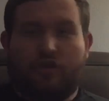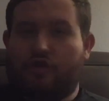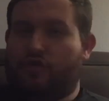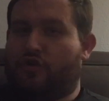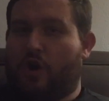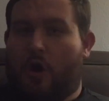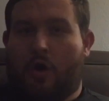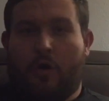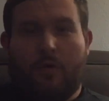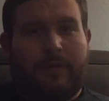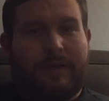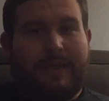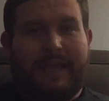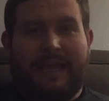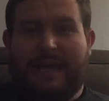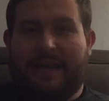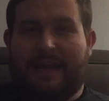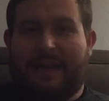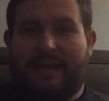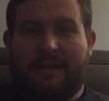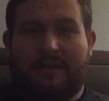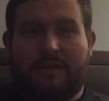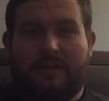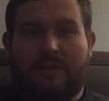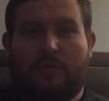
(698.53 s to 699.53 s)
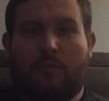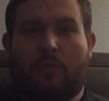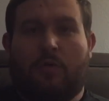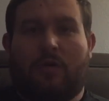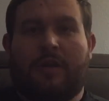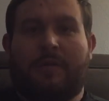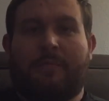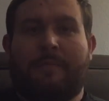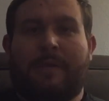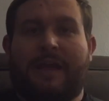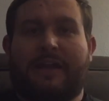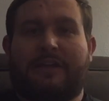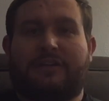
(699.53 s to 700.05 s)
don't get it. You
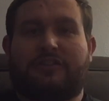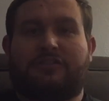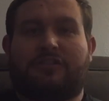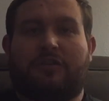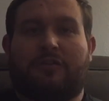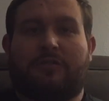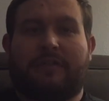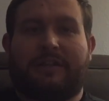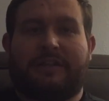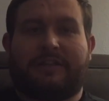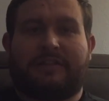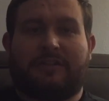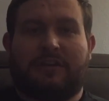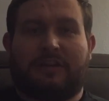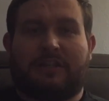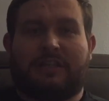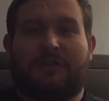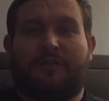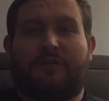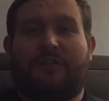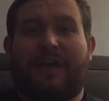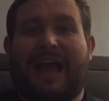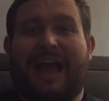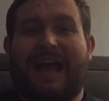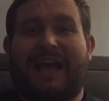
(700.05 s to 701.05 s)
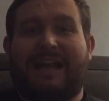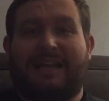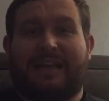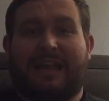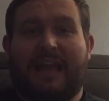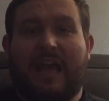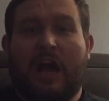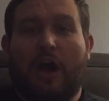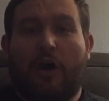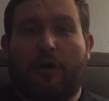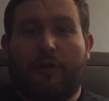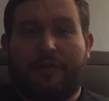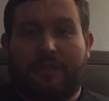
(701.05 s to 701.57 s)
want to make sure this looks fat and
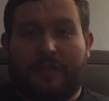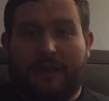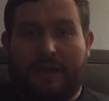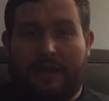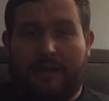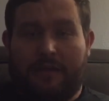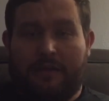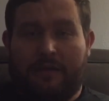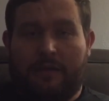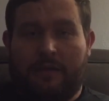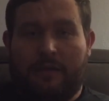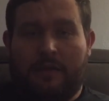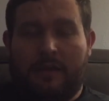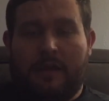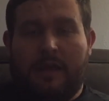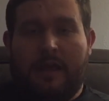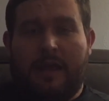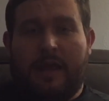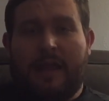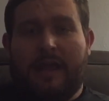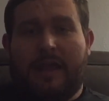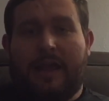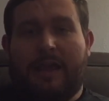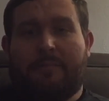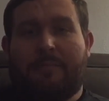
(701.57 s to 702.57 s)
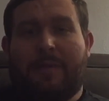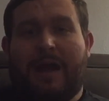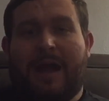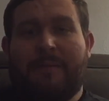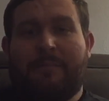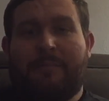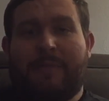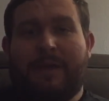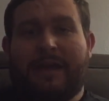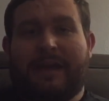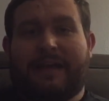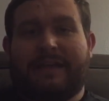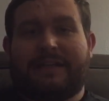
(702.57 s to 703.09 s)
healthy. And my
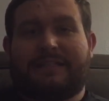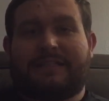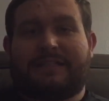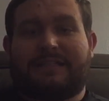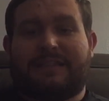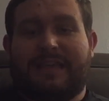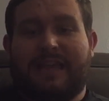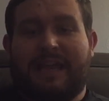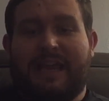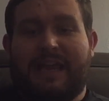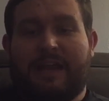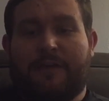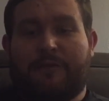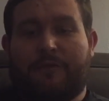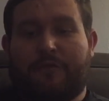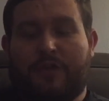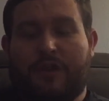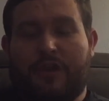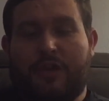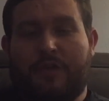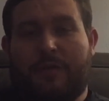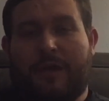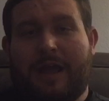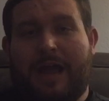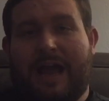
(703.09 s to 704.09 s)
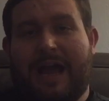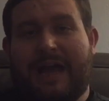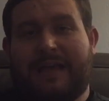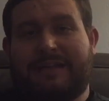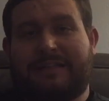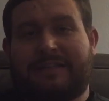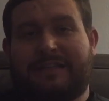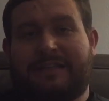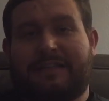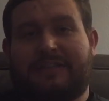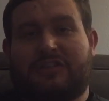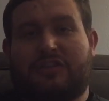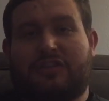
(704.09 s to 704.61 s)
biggest thing for you
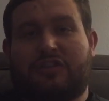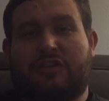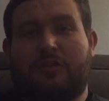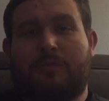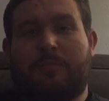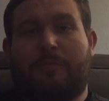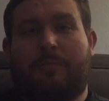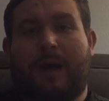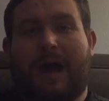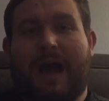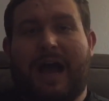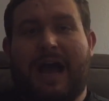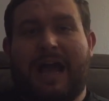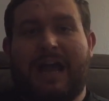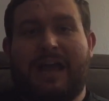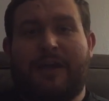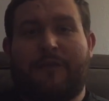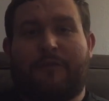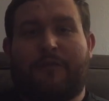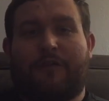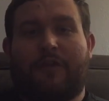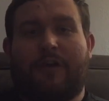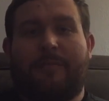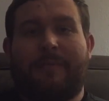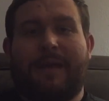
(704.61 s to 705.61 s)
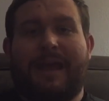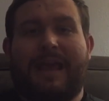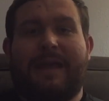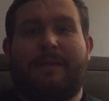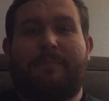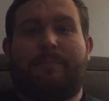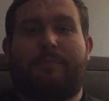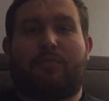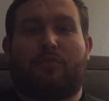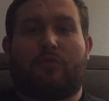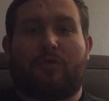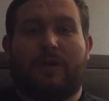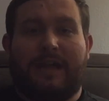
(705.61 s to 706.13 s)
guys is to buy from a
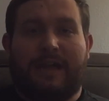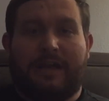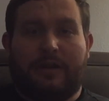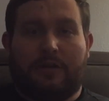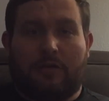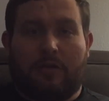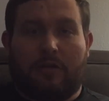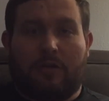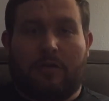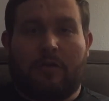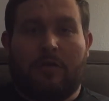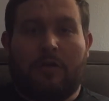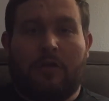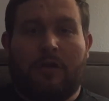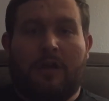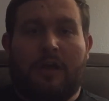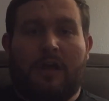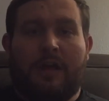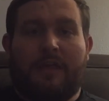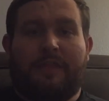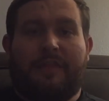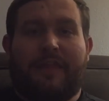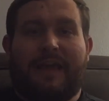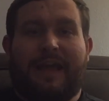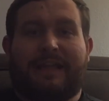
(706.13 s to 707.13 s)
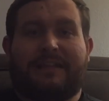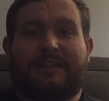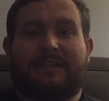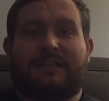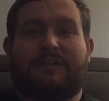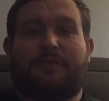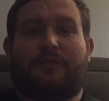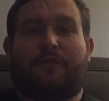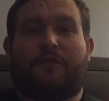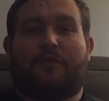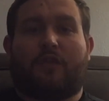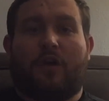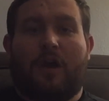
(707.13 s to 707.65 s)
breeder
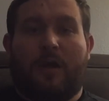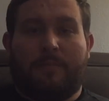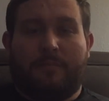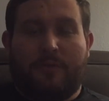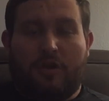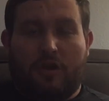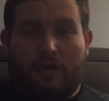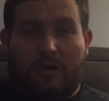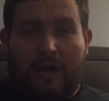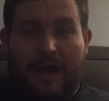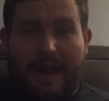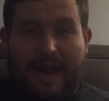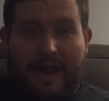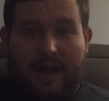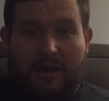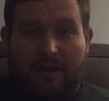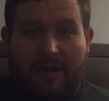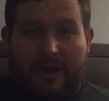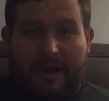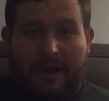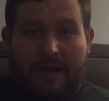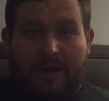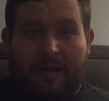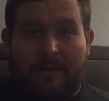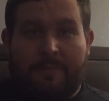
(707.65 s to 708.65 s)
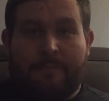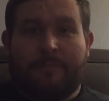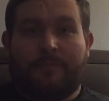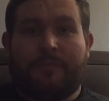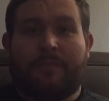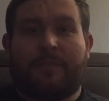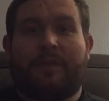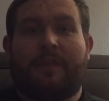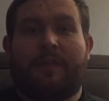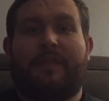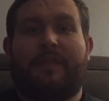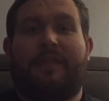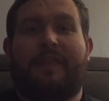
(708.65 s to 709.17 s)
that's from your area.
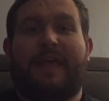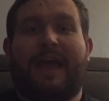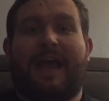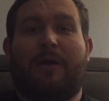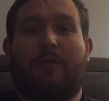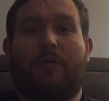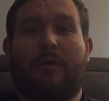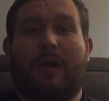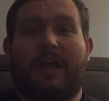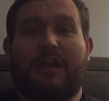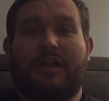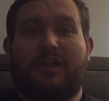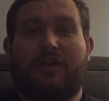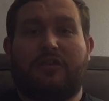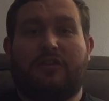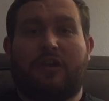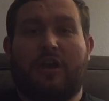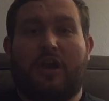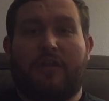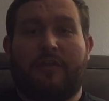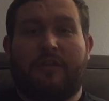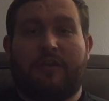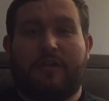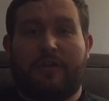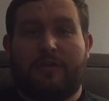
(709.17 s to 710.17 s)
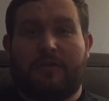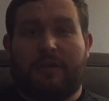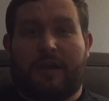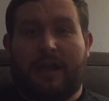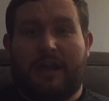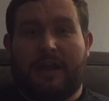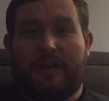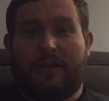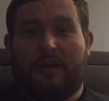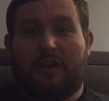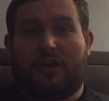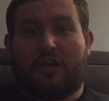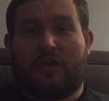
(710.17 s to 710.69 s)
That way you know that you're
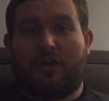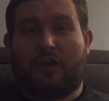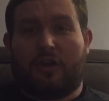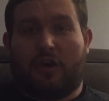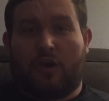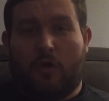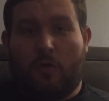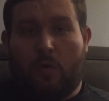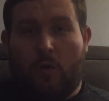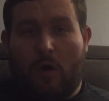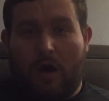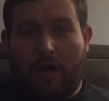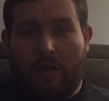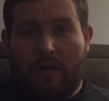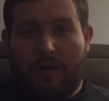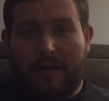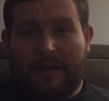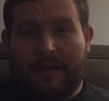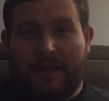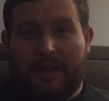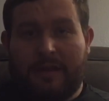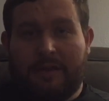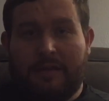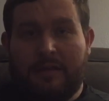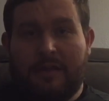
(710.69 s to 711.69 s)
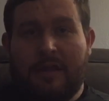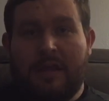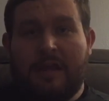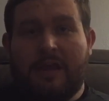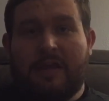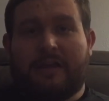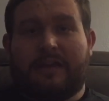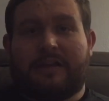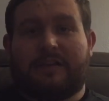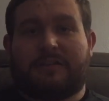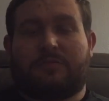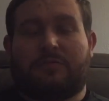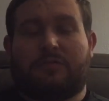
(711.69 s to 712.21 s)
getting a good quality.
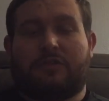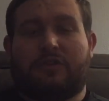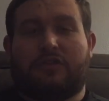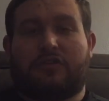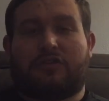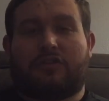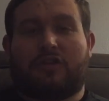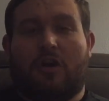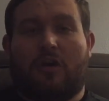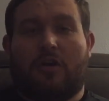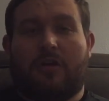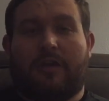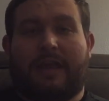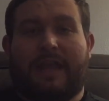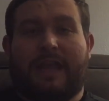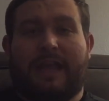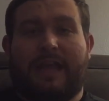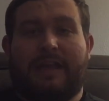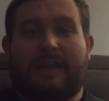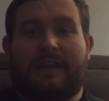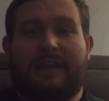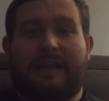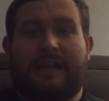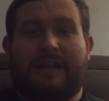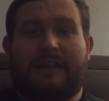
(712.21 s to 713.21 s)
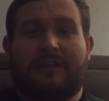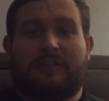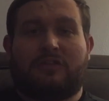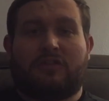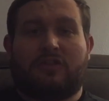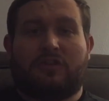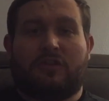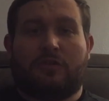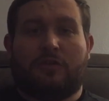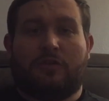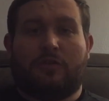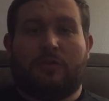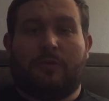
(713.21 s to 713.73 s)
Because when you start getting
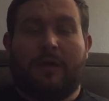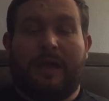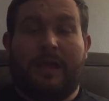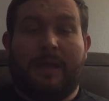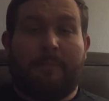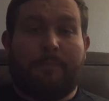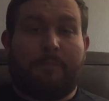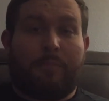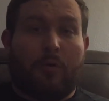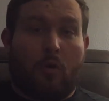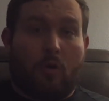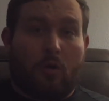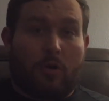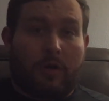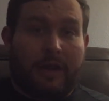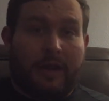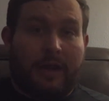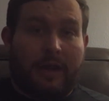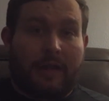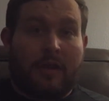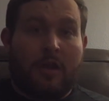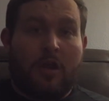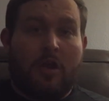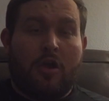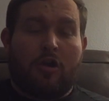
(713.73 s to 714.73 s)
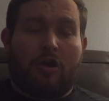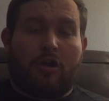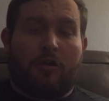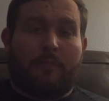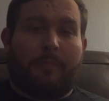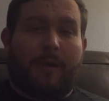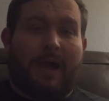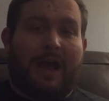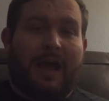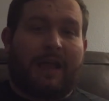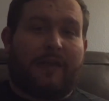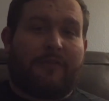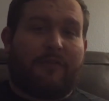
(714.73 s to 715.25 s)
into importing or
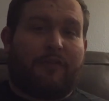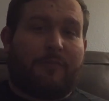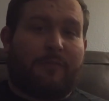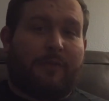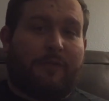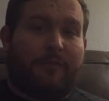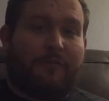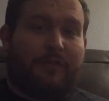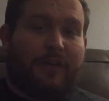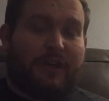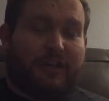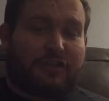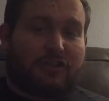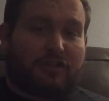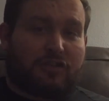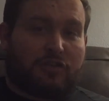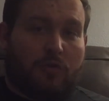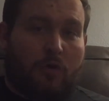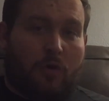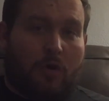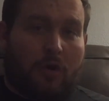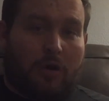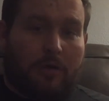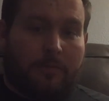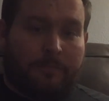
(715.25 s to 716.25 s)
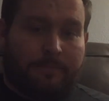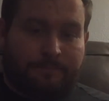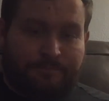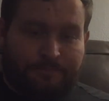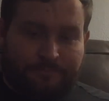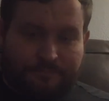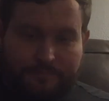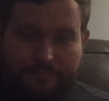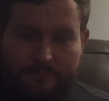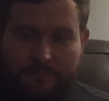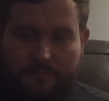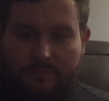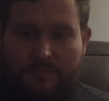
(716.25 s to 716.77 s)
buying from a fish store,
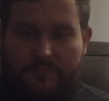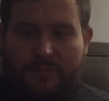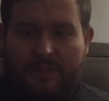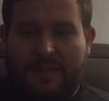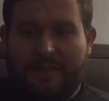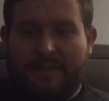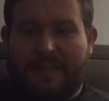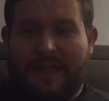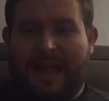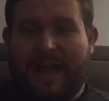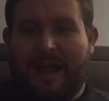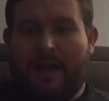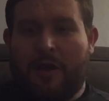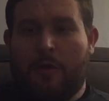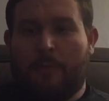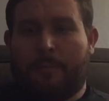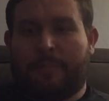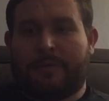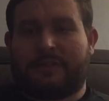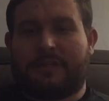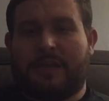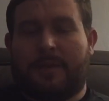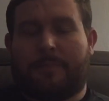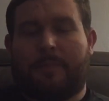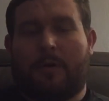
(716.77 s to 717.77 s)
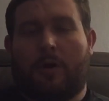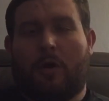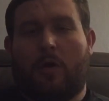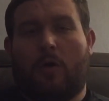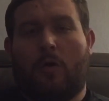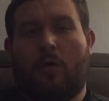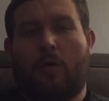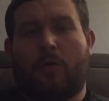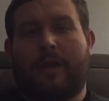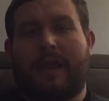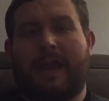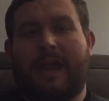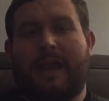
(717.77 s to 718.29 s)
that opens up a
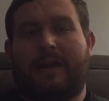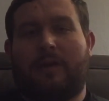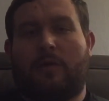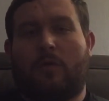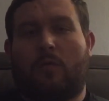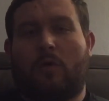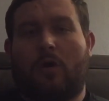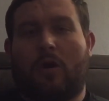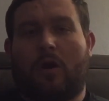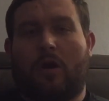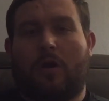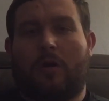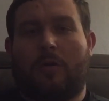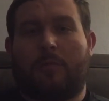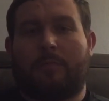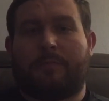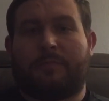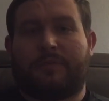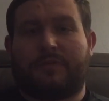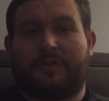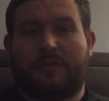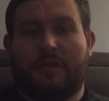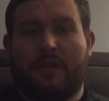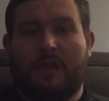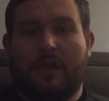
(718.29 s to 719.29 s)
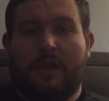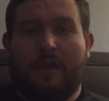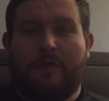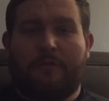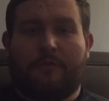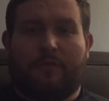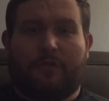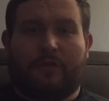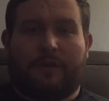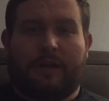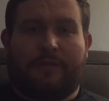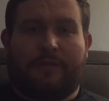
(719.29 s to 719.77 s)
whole can of worms for